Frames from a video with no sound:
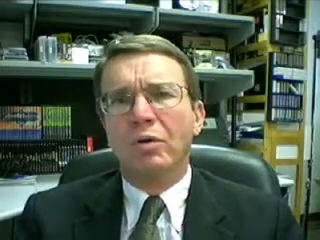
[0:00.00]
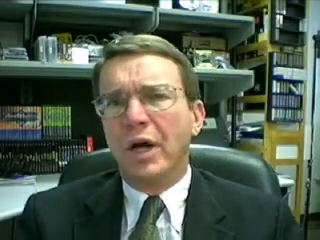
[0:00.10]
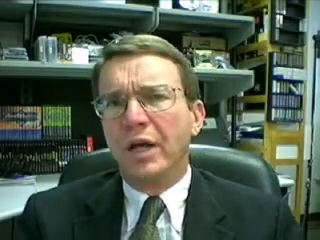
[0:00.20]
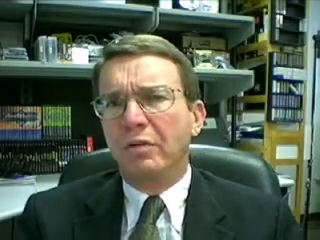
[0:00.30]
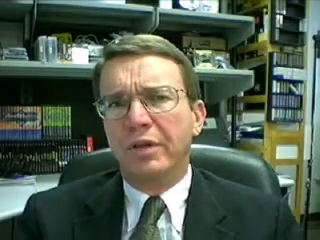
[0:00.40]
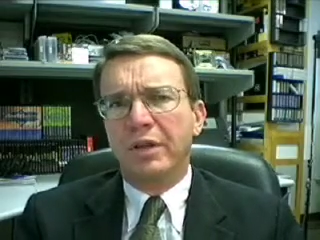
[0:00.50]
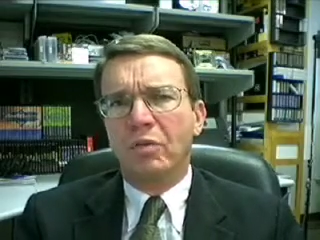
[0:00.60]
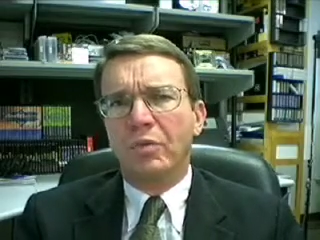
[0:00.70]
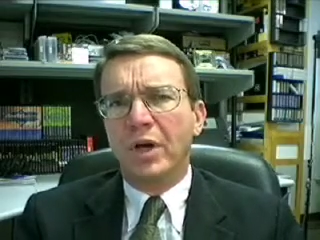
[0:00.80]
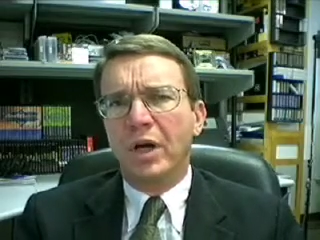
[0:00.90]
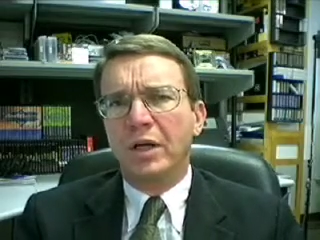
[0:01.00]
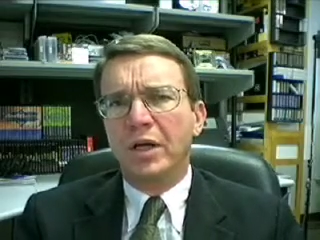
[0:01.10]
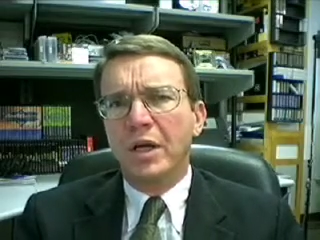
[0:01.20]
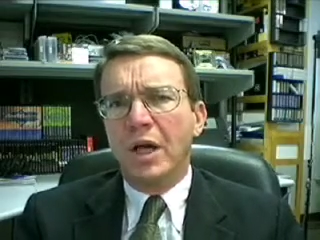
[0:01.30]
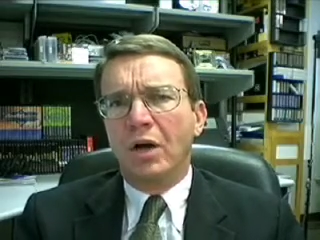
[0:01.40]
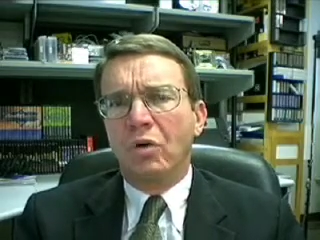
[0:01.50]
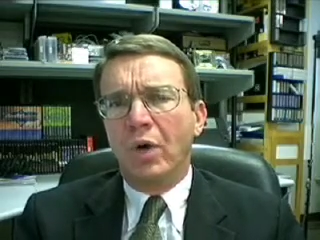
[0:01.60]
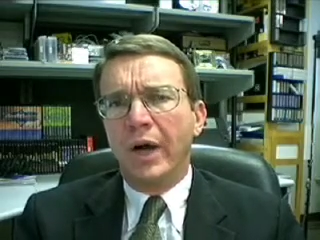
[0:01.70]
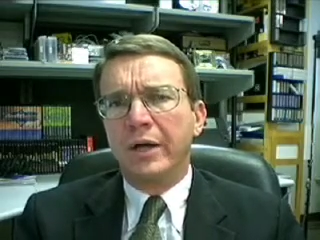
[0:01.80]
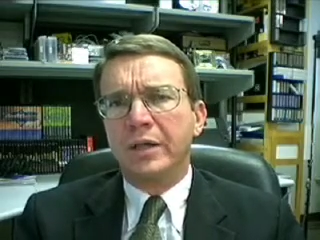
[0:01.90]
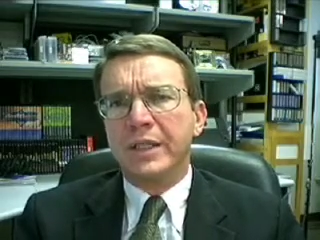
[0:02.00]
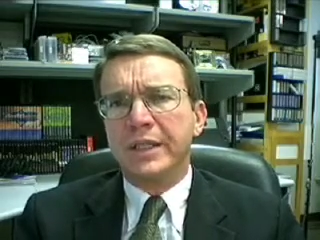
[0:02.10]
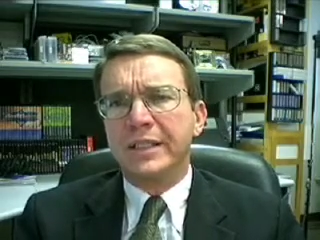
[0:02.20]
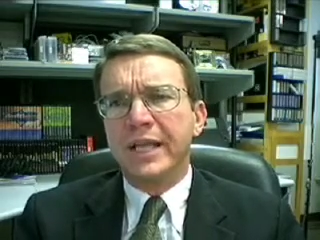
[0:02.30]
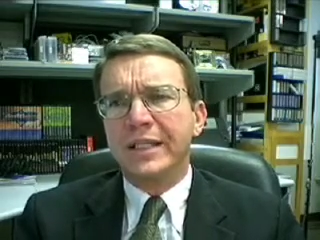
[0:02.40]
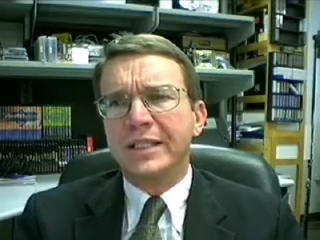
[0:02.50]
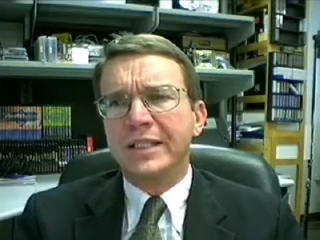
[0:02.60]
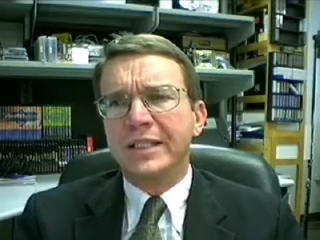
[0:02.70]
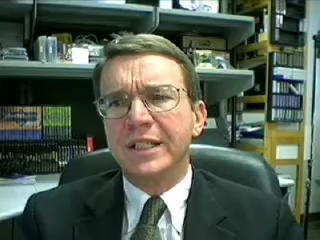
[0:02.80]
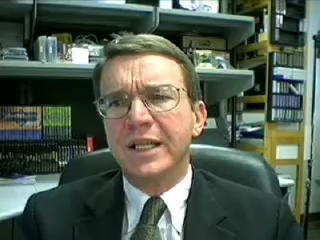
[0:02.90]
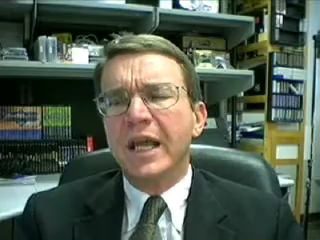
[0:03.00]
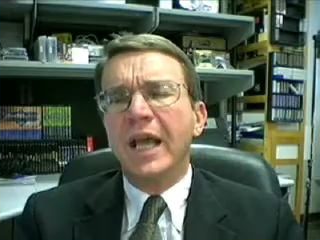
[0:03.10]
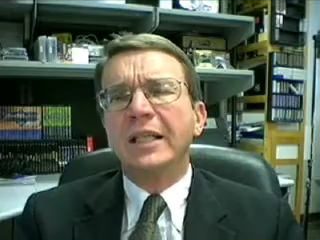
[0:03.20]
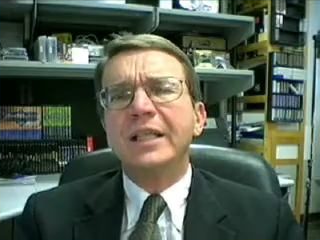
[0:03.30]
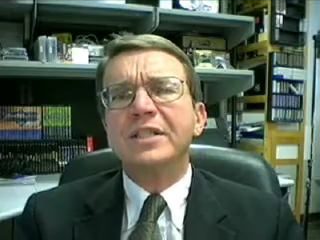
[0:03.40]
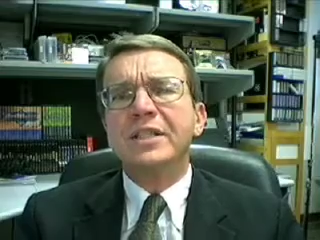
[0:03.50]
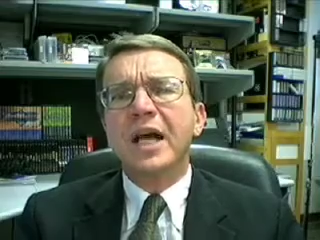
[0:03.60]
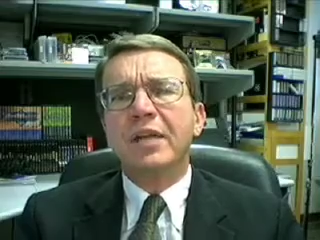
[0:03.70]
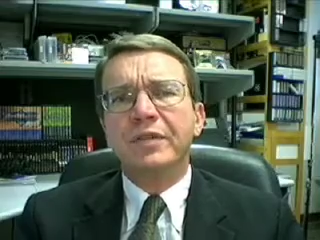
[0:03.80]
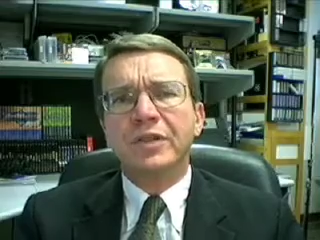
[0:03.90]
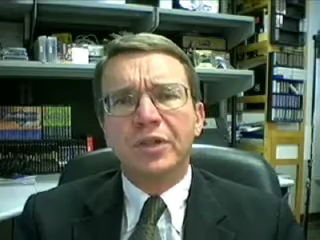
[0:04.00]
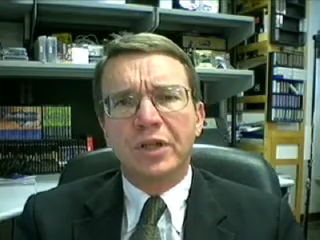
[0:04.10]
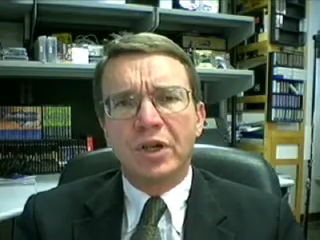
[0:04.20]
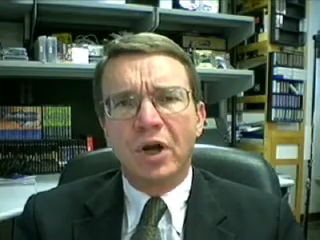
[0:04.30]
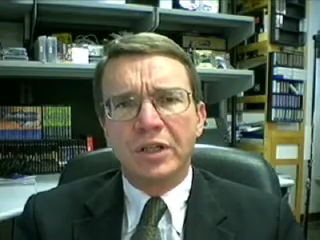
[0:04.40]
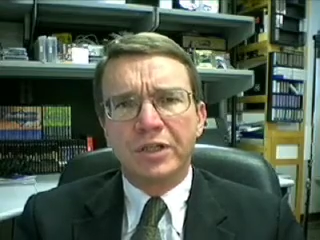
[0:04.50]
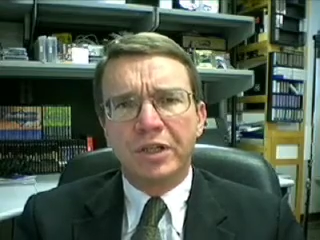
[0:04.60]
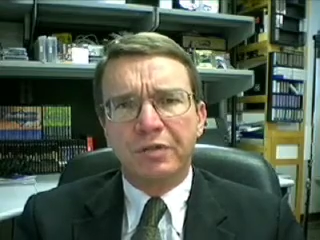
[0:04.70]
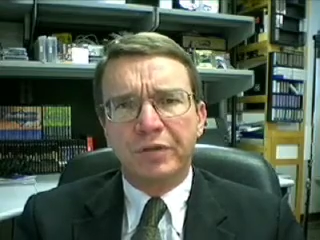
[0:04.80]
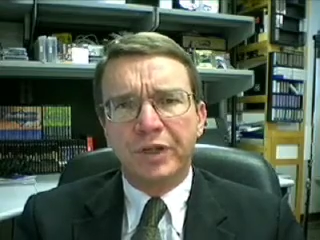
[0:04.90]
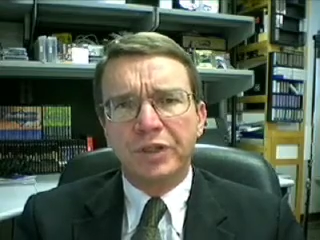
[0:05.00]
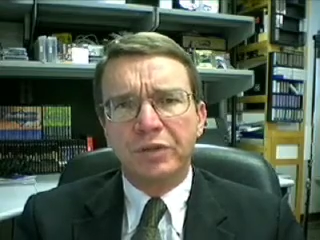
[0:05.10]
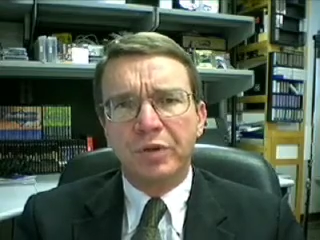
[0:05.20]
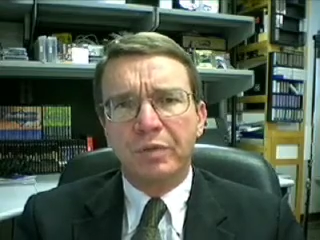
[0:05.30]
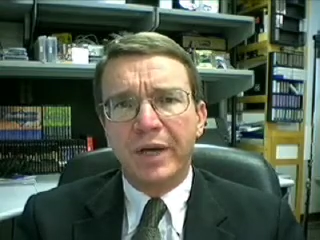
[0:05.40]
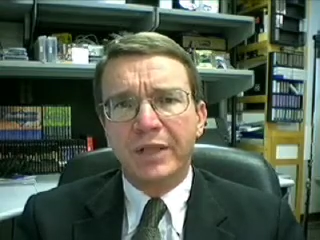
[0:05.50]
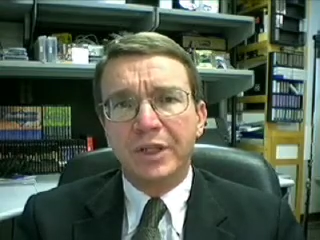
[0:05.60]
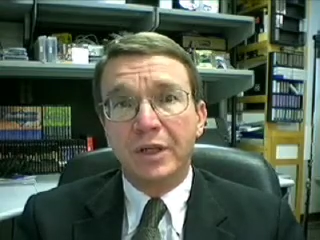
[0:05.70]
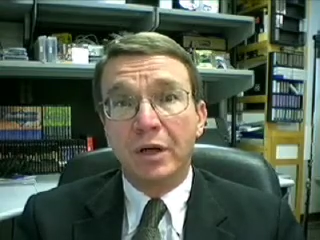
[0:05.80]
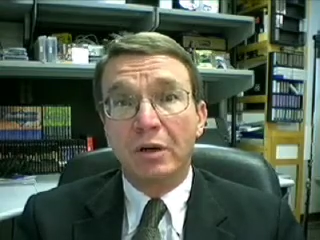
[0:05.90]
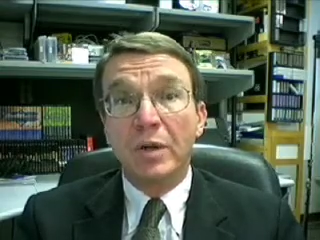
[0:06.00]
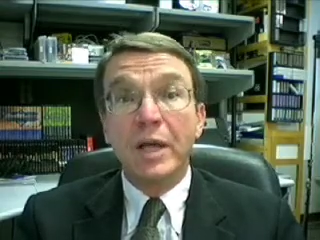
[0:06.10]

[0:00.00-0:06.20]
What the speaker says: I don't think that we ought to acquire Texas, at least not if it's going to cause any friction with Mexico.